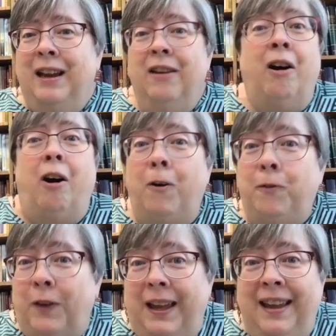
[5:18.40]

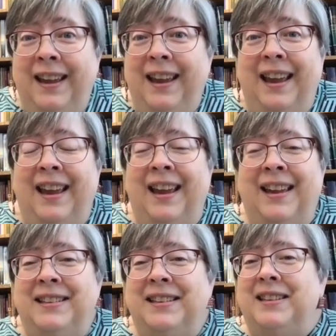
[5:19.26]
golfing
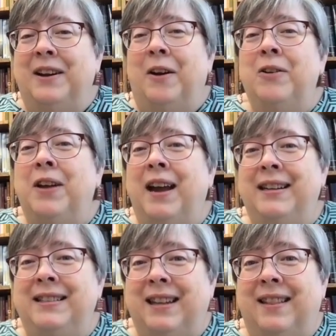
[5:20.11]
and all
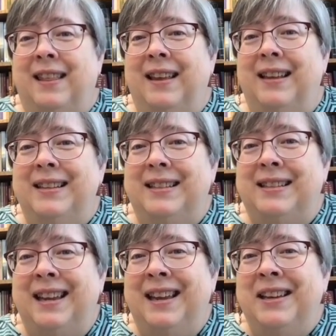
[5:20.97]
kinds of
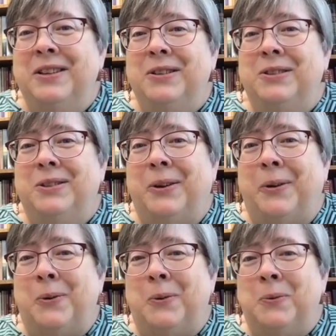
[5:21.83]
things.
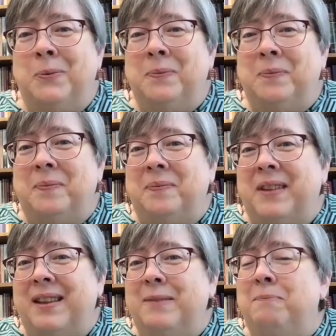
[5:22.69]
So
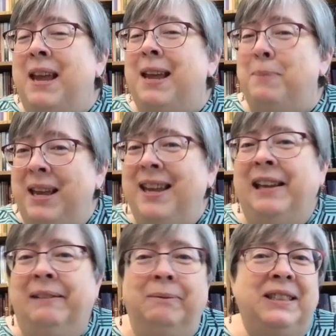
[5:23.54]

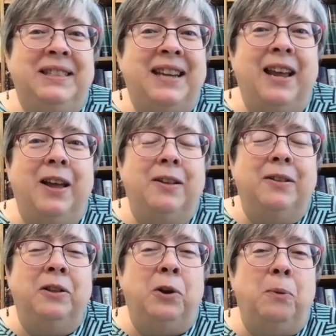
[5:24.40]
maybe take a
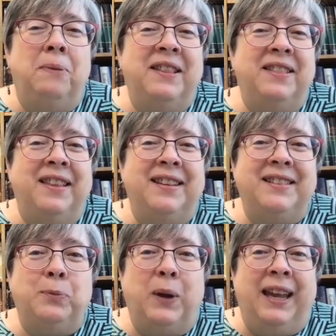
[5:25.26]
little bit
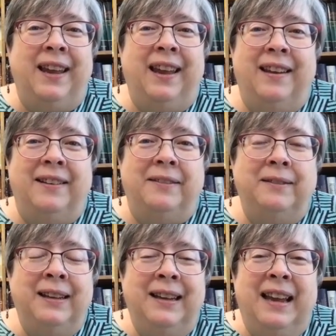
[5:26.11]
this week and
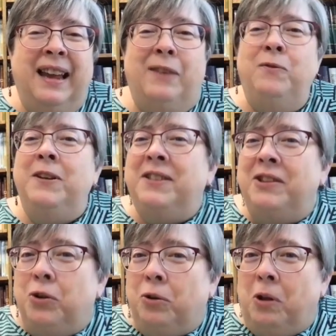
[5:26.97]

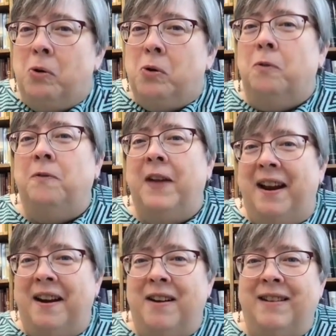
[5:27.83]
visit your local
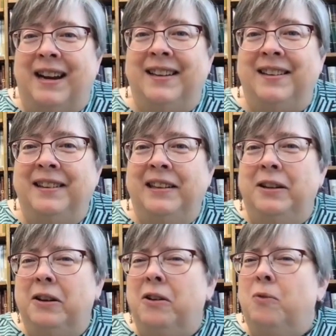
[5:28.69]
fair and
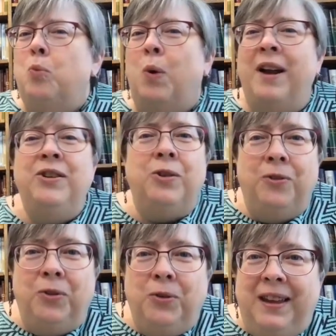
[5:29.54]
wander
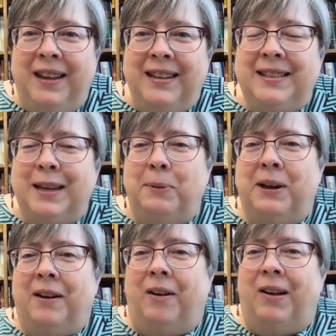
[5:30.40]
through the
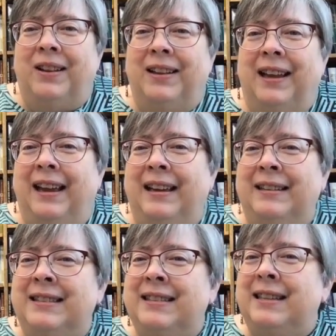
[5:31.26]
exhibit hall
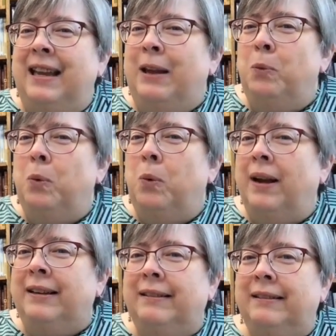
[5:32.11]
and see what